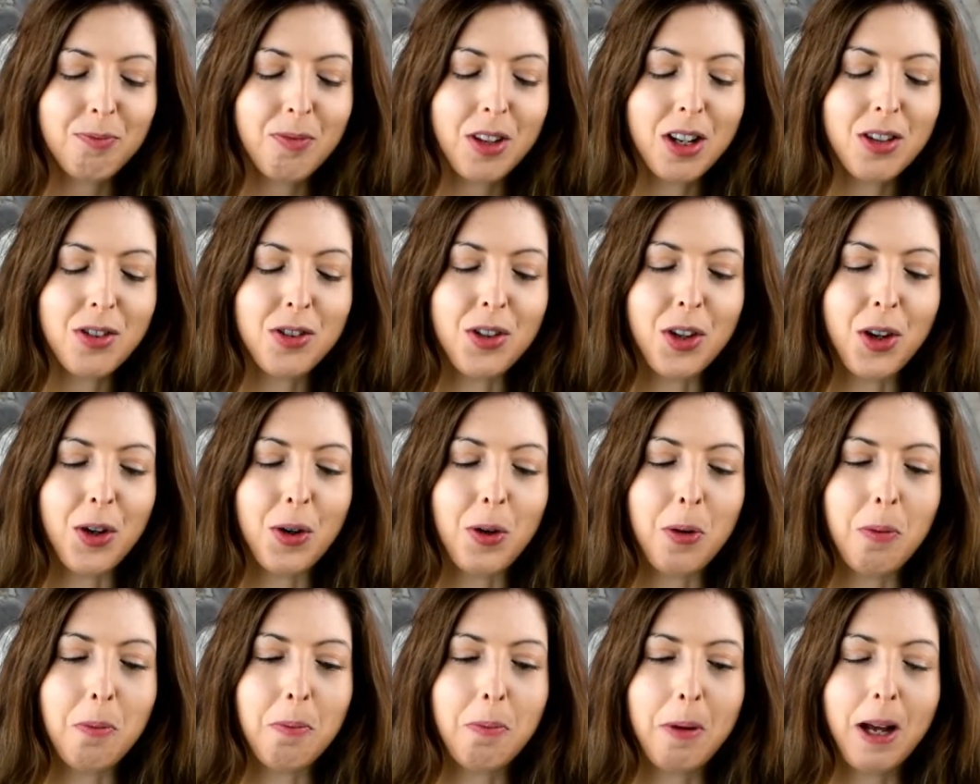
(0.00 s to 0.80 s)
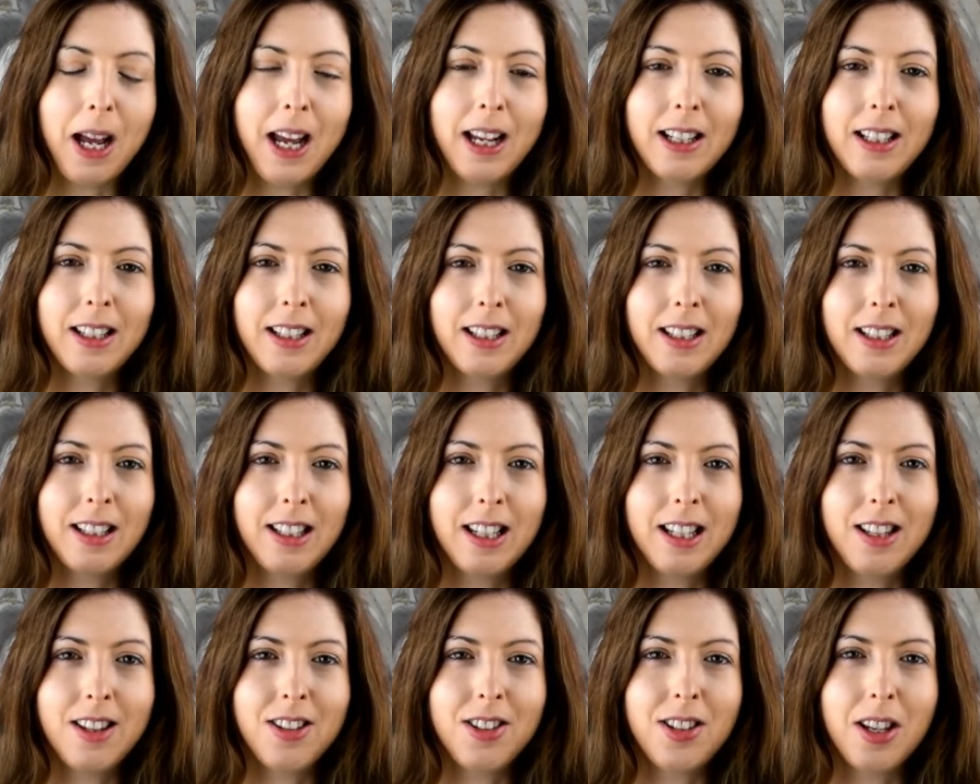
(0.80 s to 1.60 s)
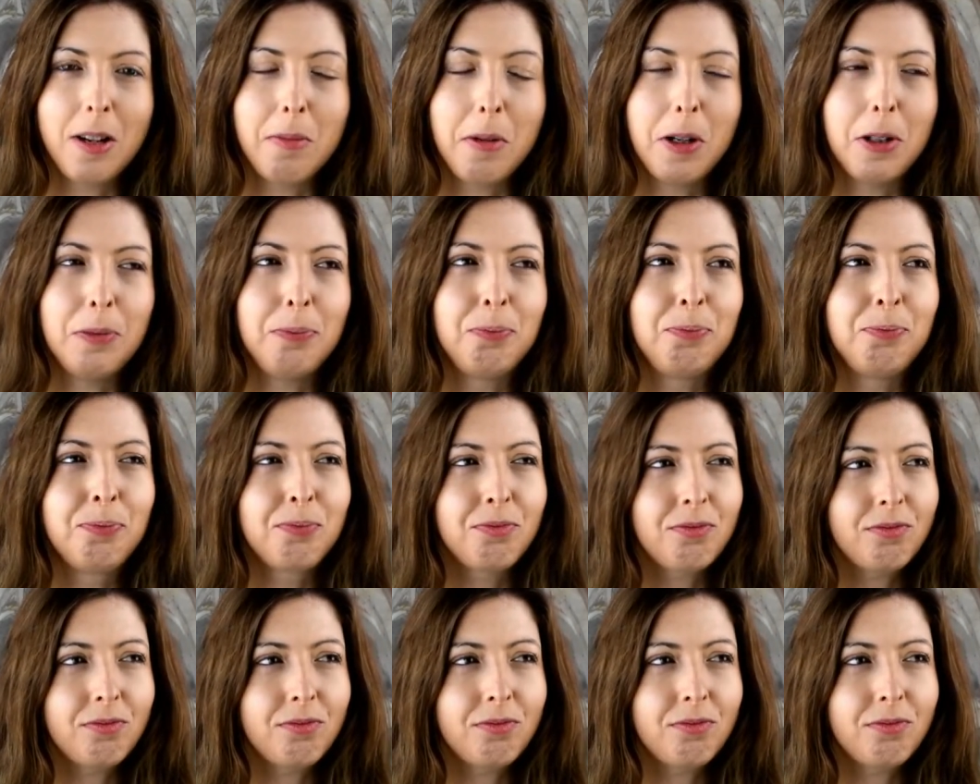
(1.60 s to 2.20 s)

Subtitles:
So back in the summer,